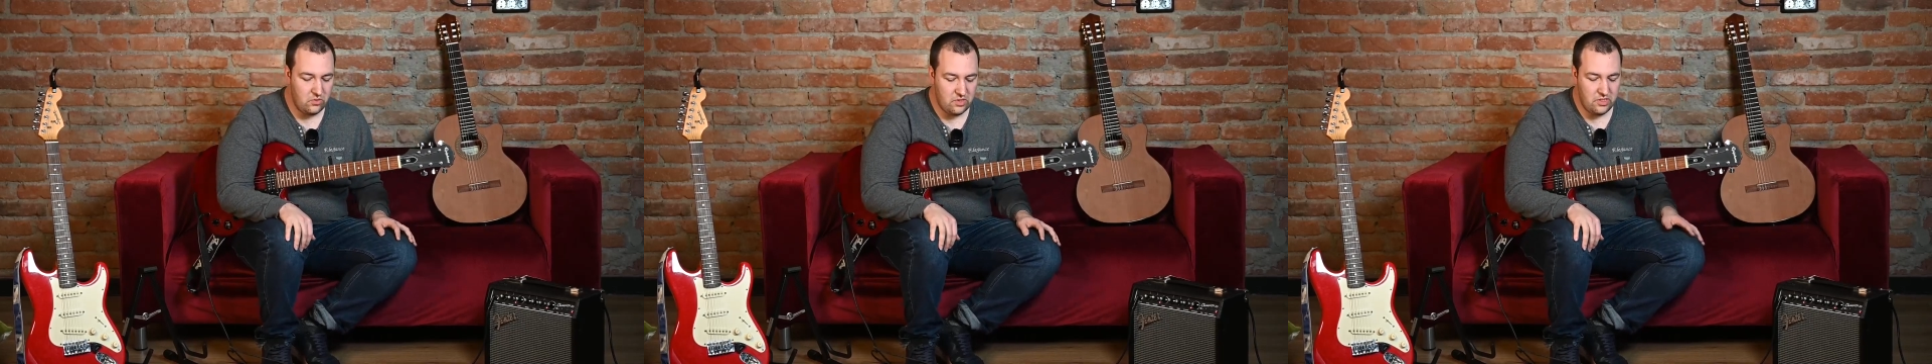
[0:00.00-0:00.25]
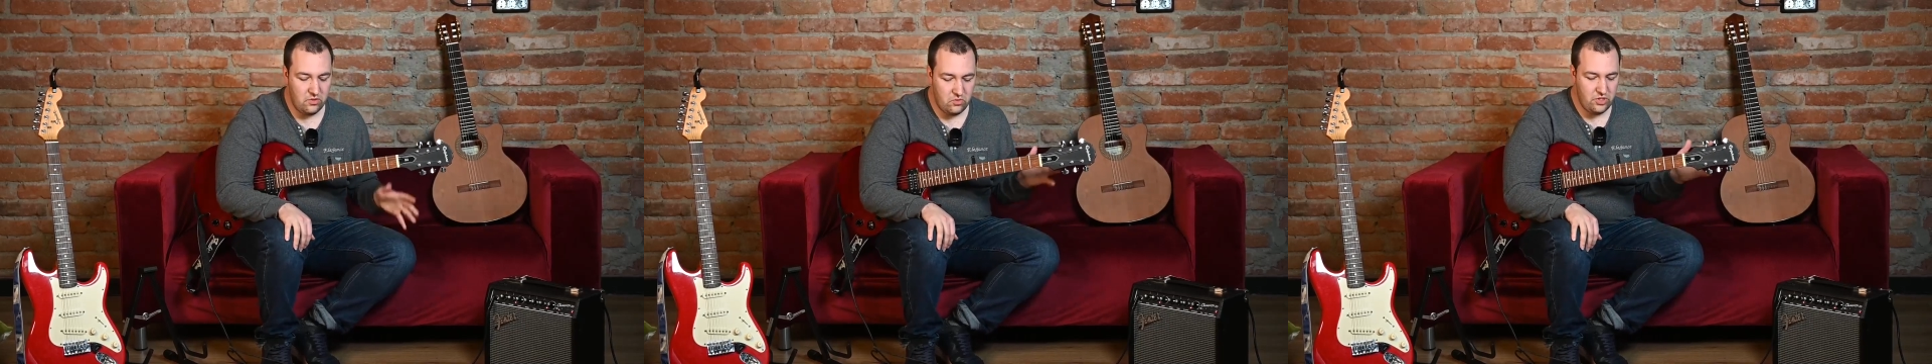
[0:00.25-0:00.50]

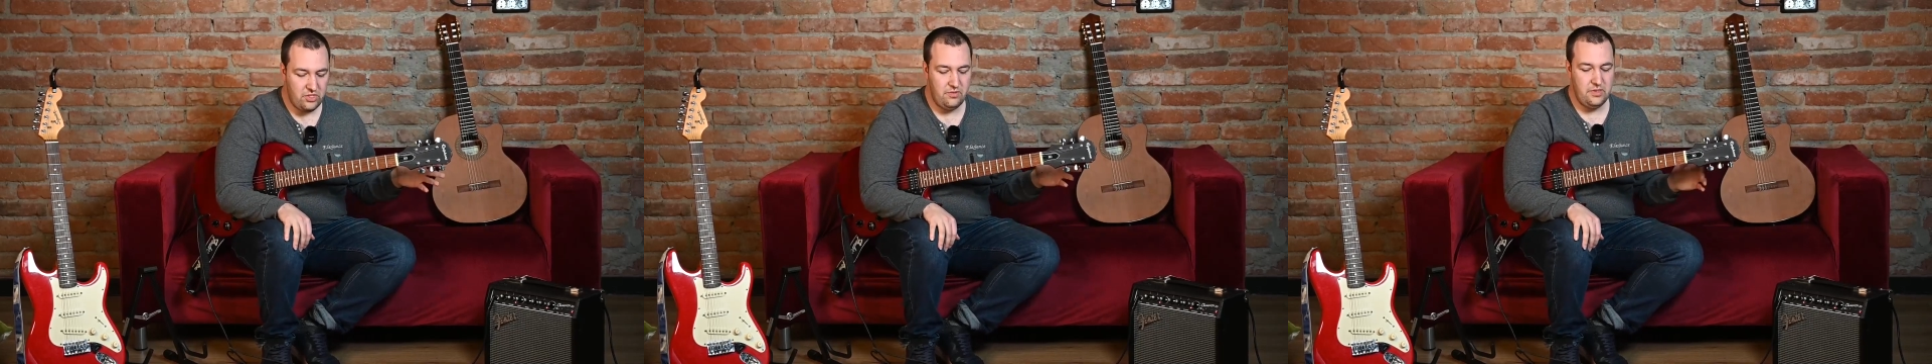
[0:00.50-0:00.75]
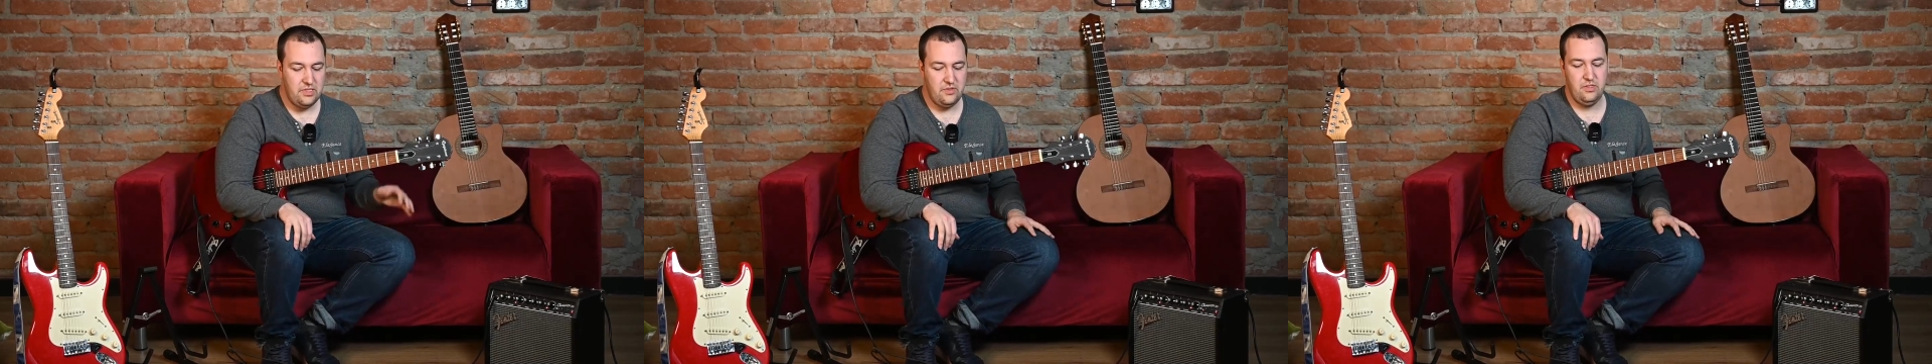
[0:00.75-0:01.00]
so keep your
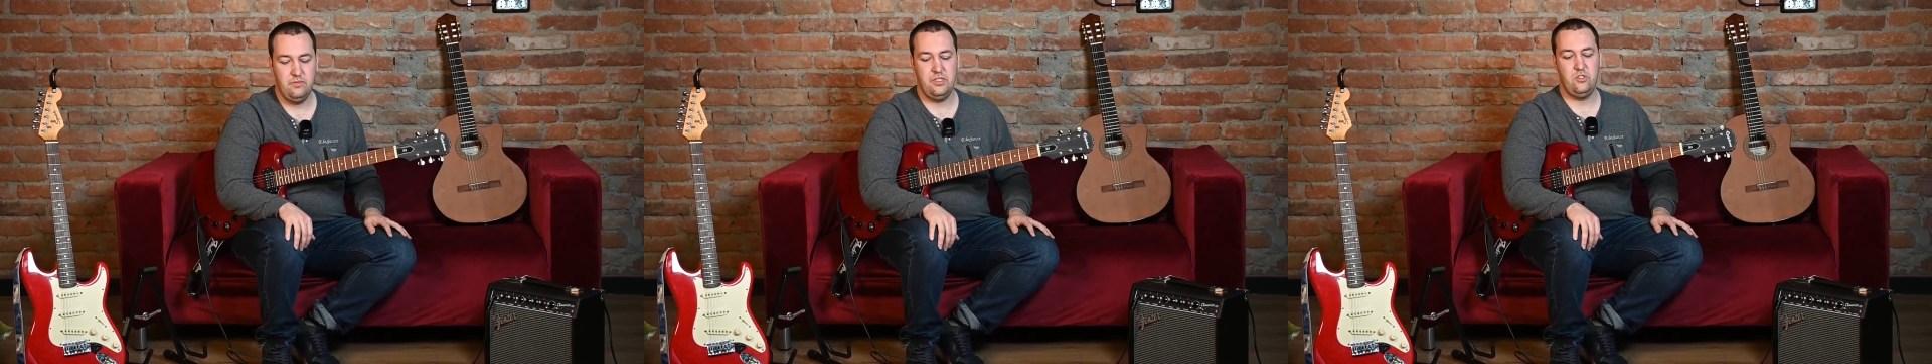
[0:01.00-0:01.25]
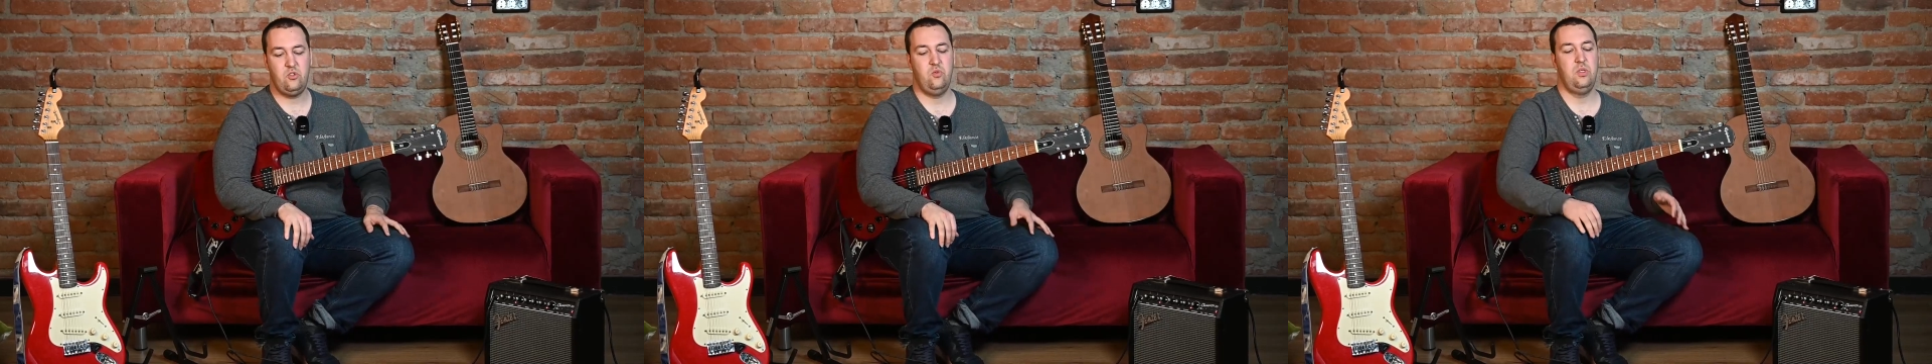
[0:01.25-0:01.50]
eyes
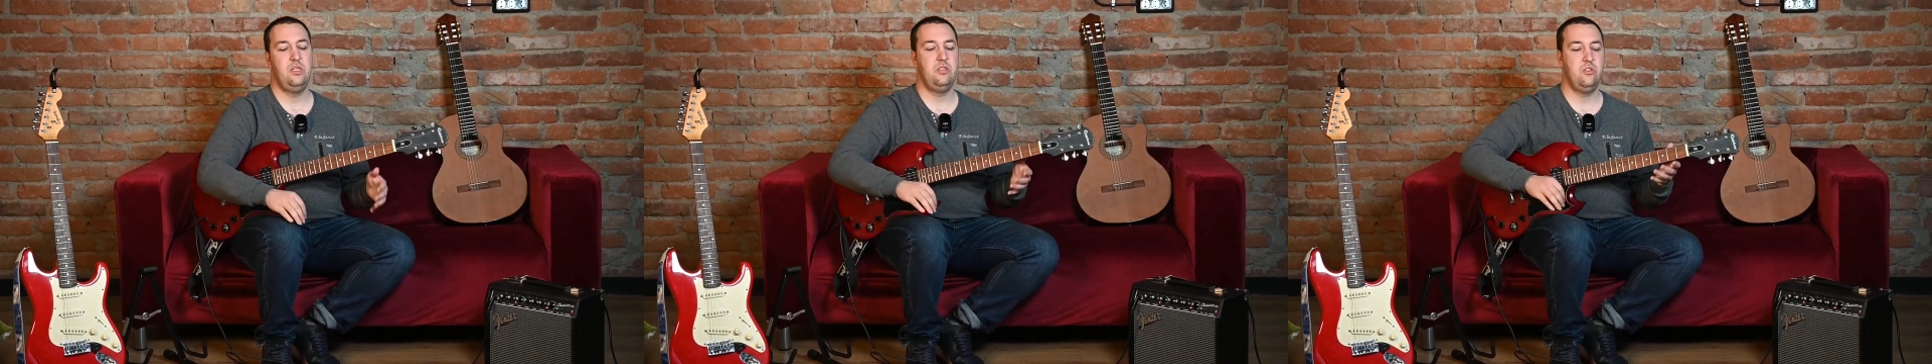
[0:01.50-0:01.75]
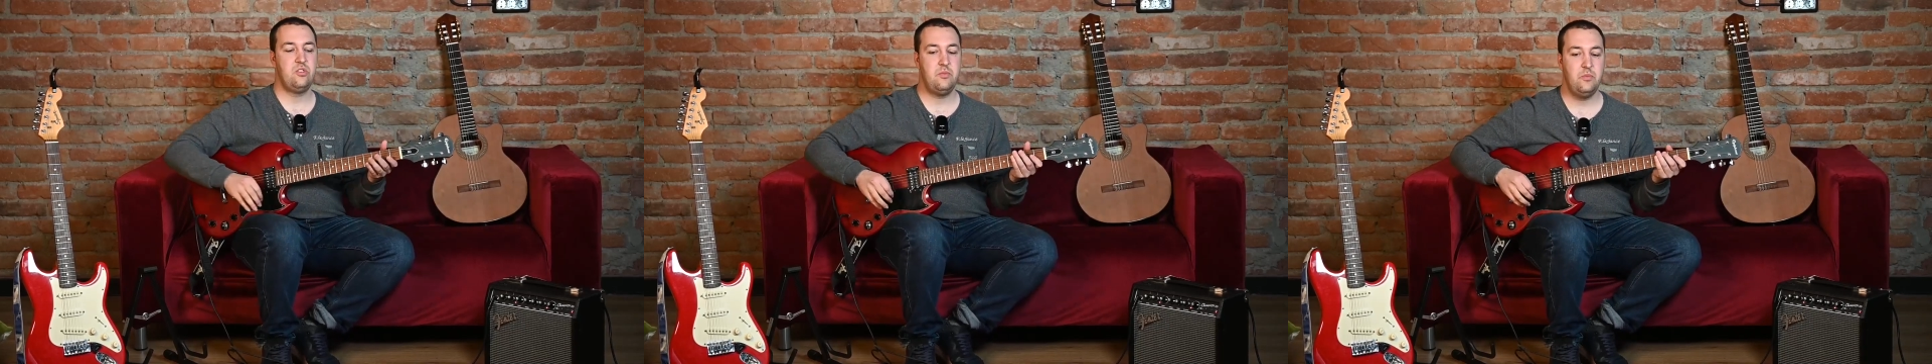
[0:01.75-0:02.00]
peeled and
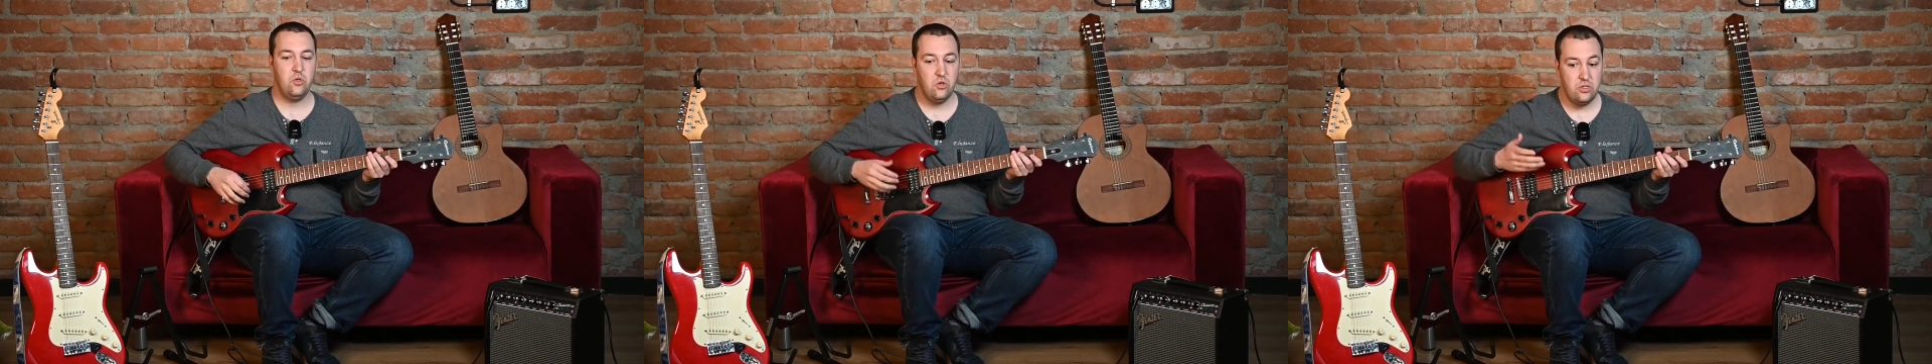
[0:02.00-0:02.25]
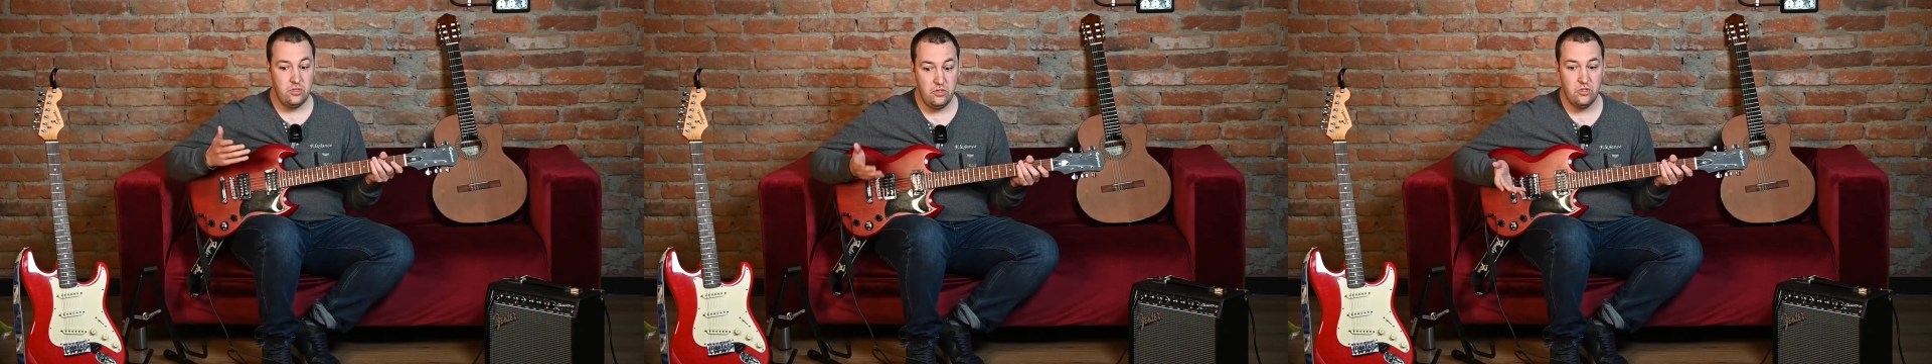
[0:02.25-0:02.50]
ears
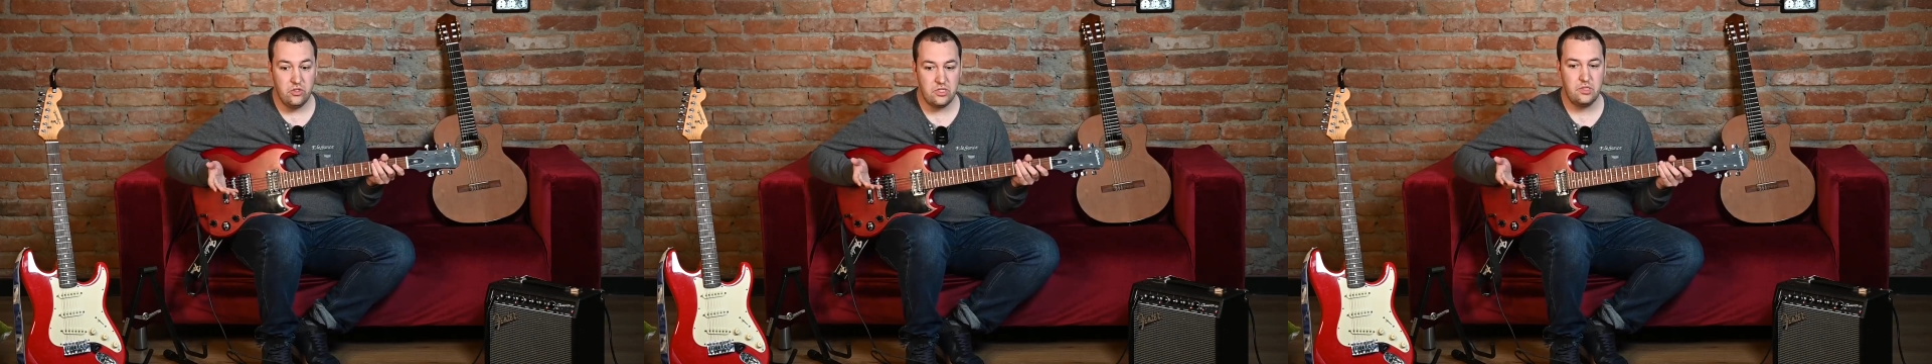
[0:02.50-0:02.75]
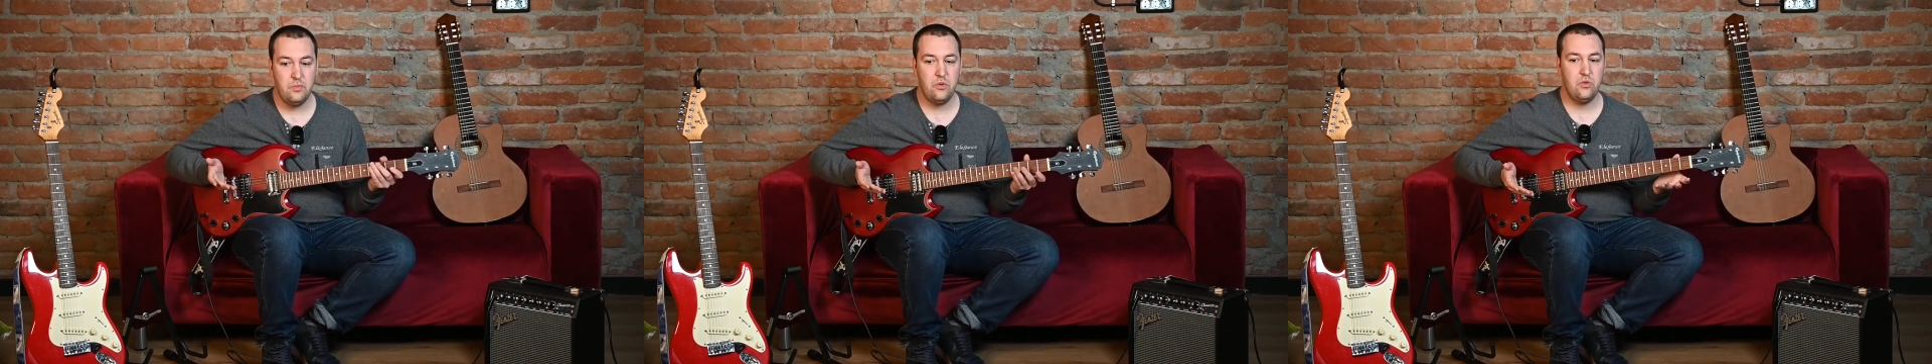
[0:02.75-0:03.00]
wide
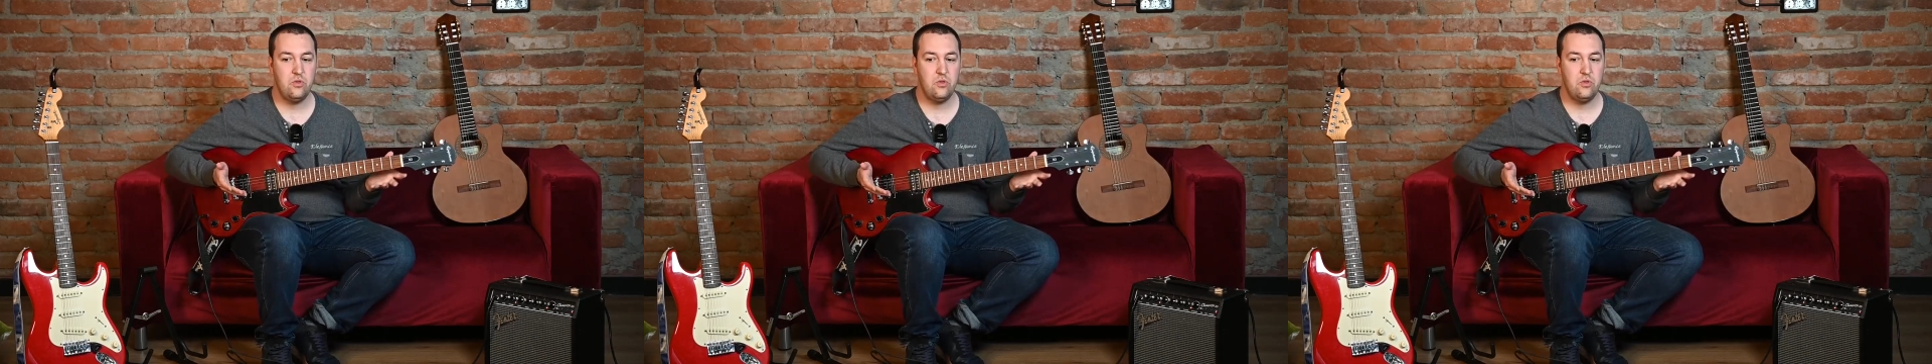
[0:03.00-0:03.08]
open.